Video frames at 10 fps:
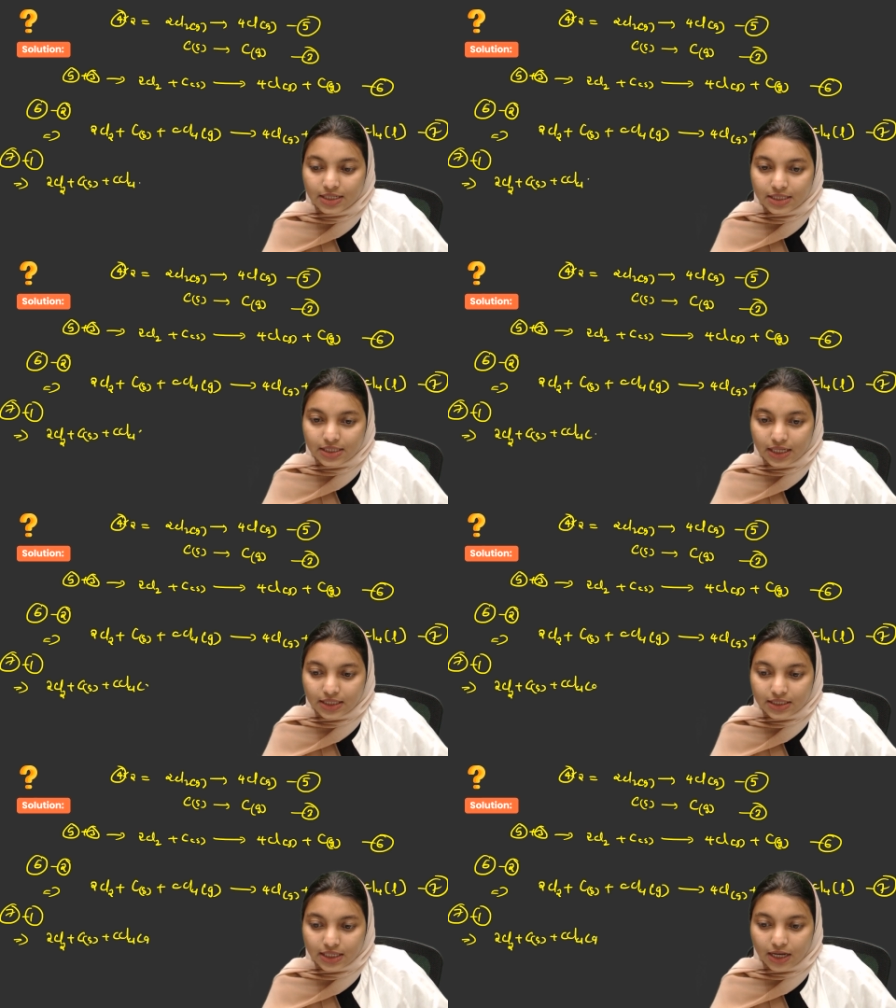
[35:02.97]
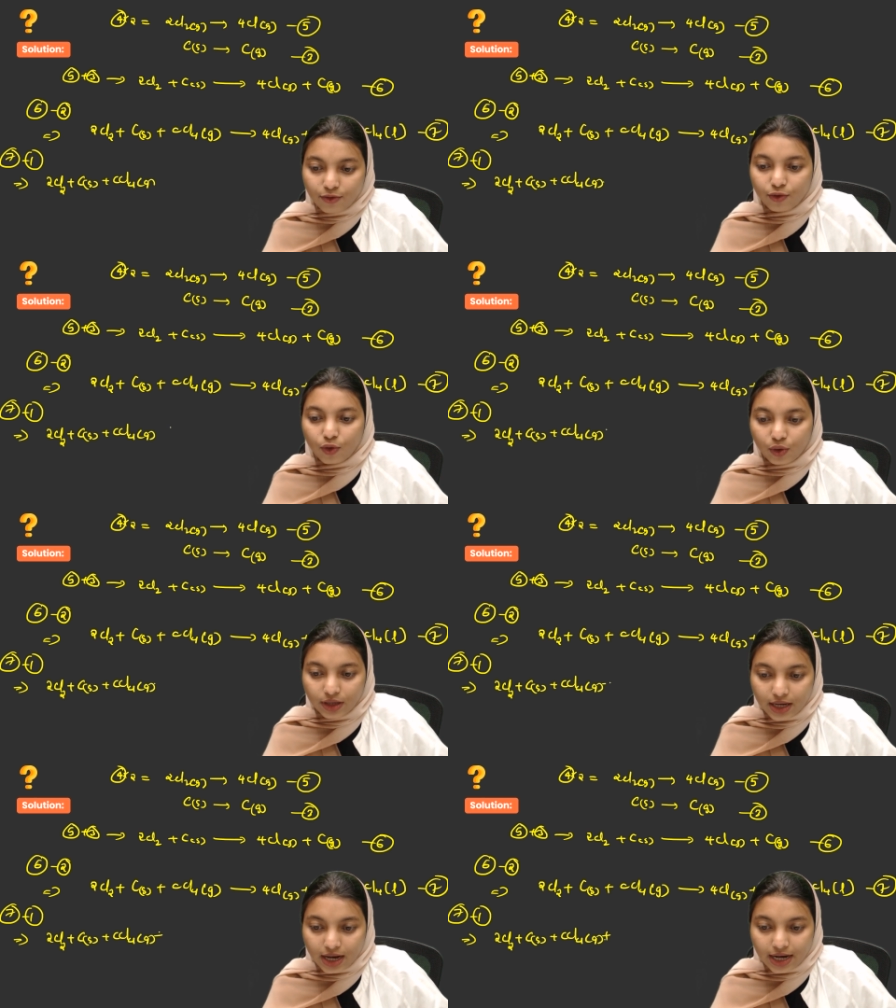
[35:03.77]

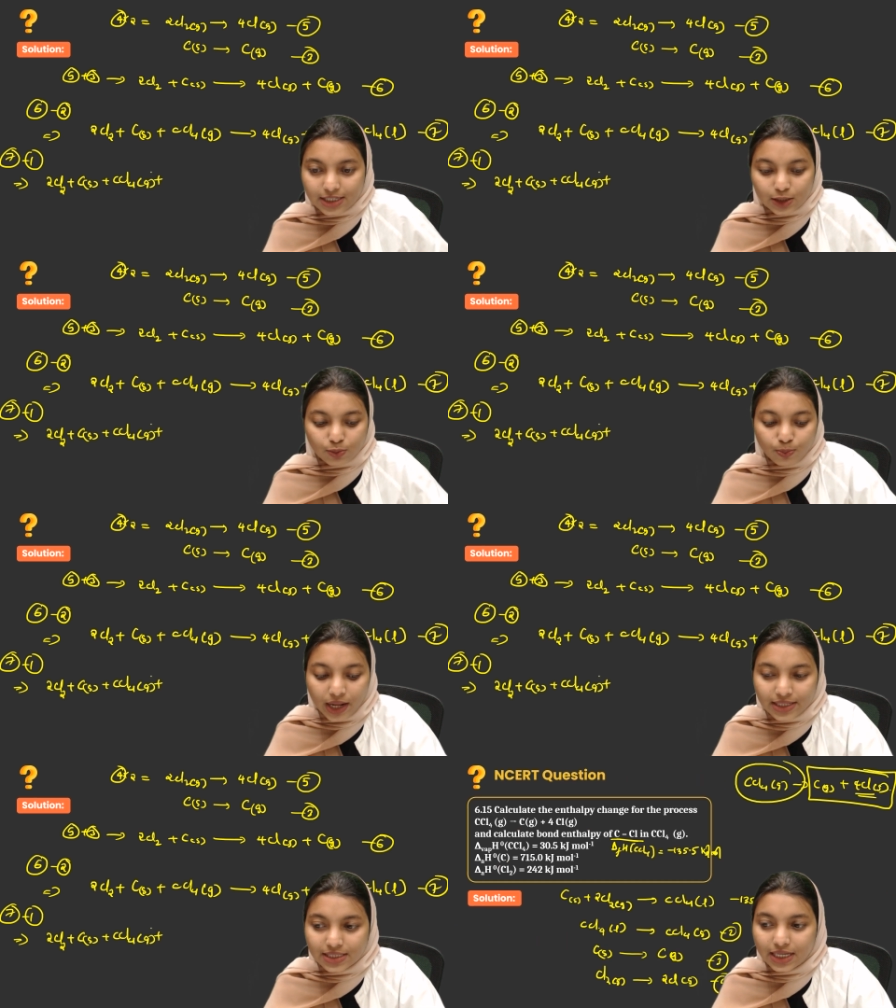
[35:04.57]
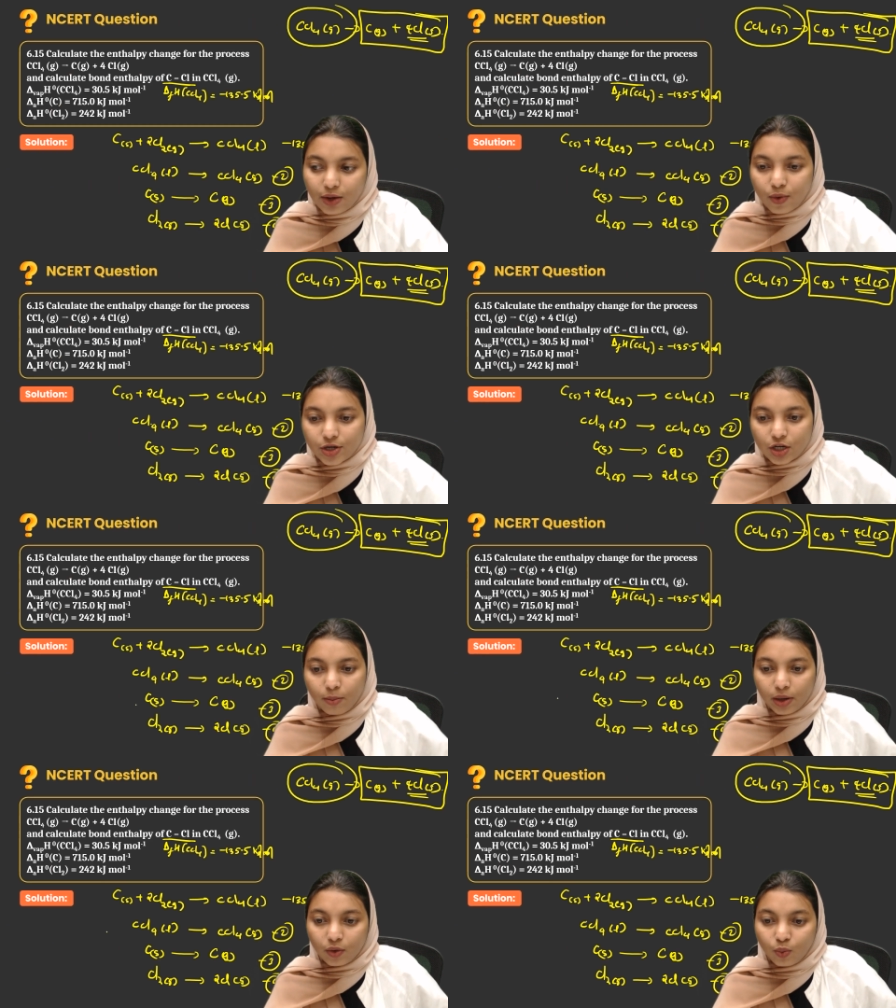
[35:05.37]
CCl4 gas plus equation
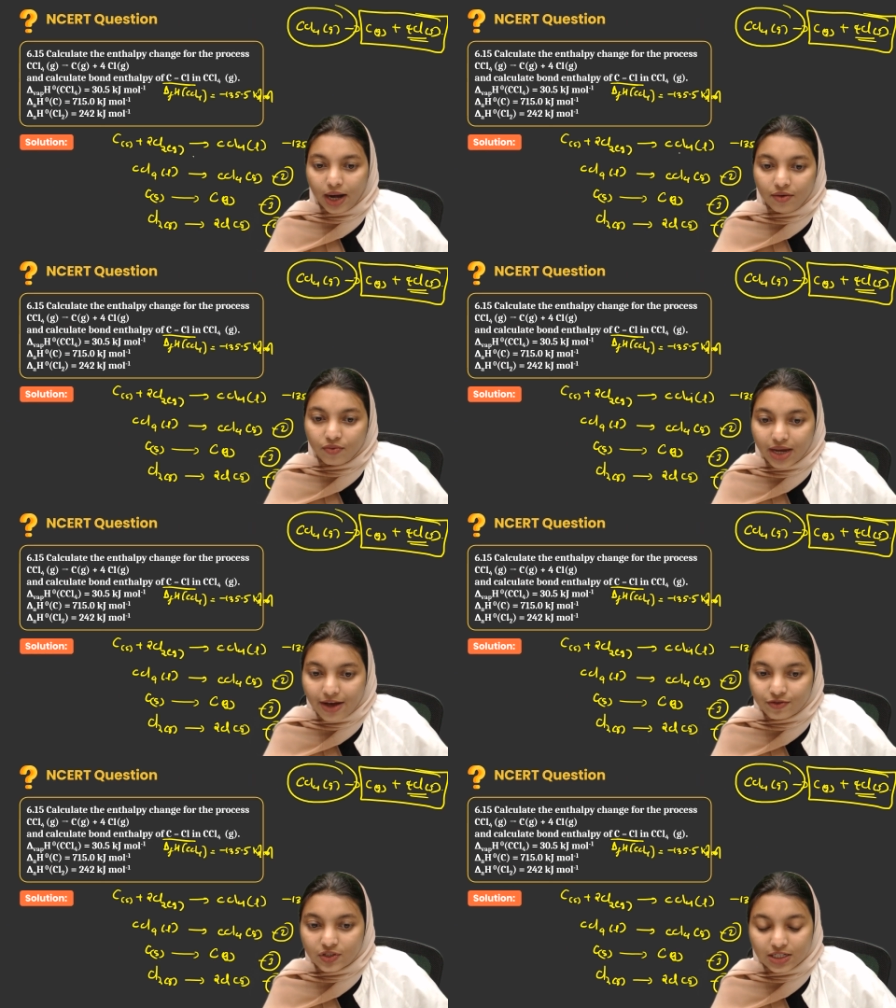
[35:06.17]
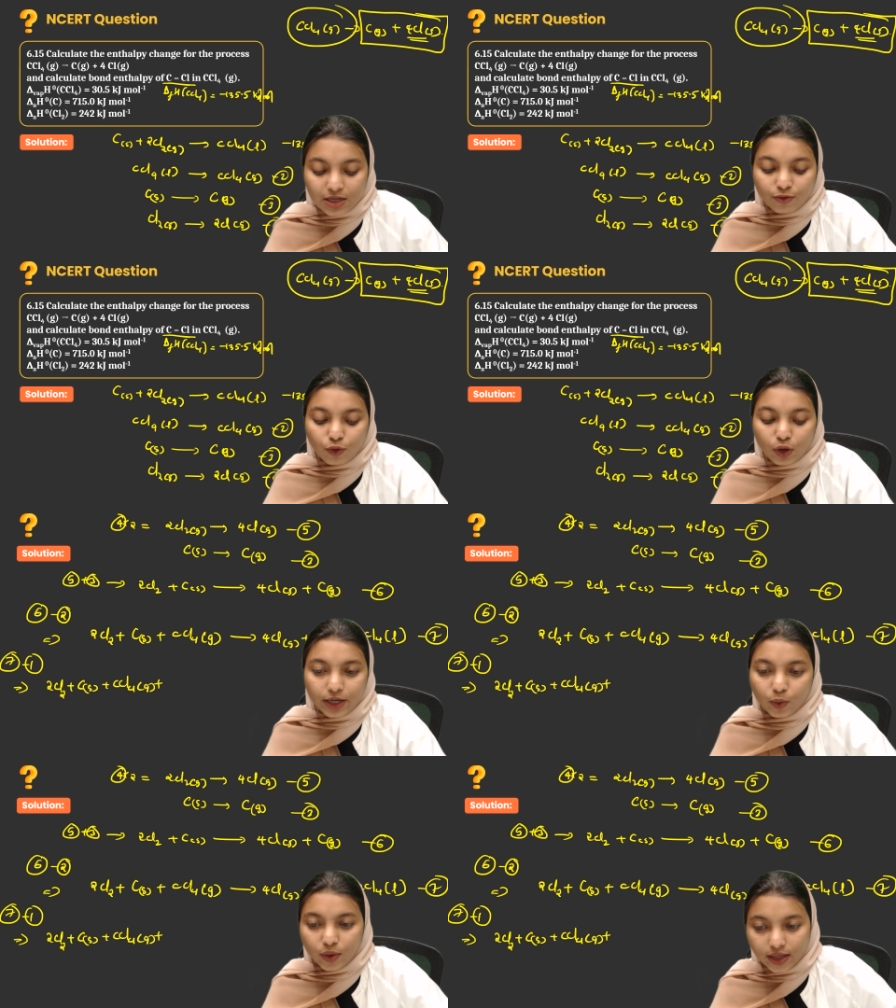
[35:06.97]
number 1. We have CCl4
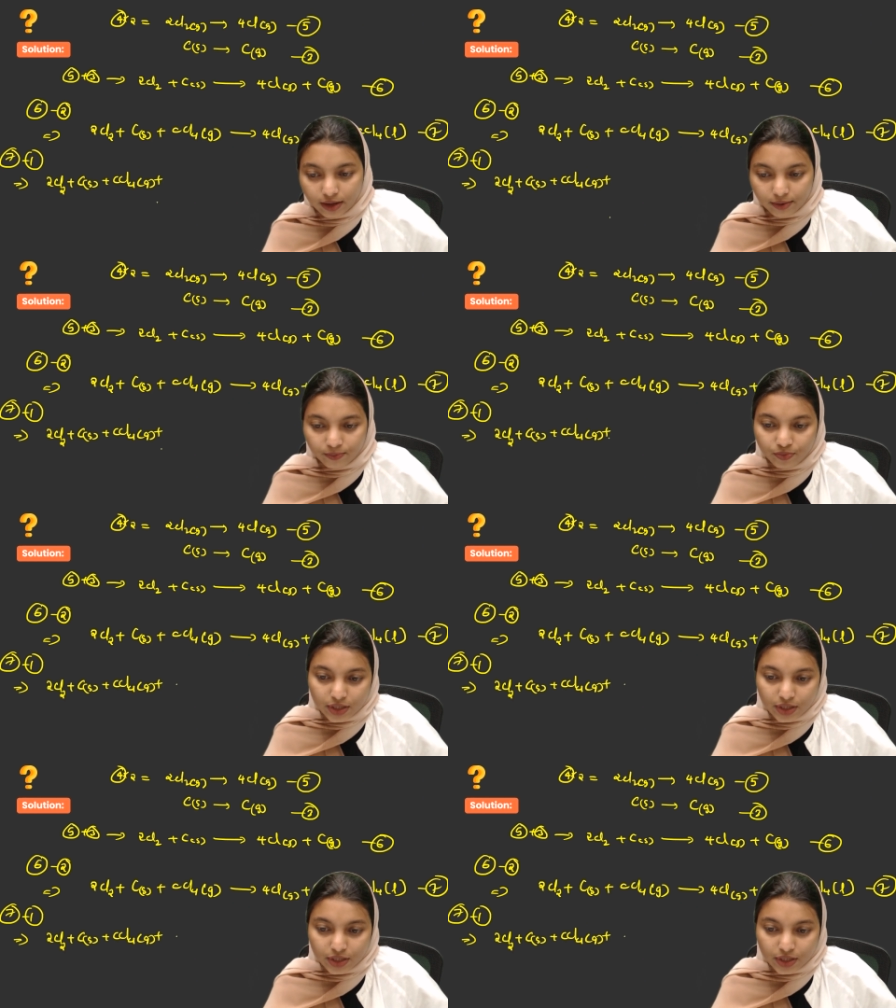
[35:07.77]
liquid here.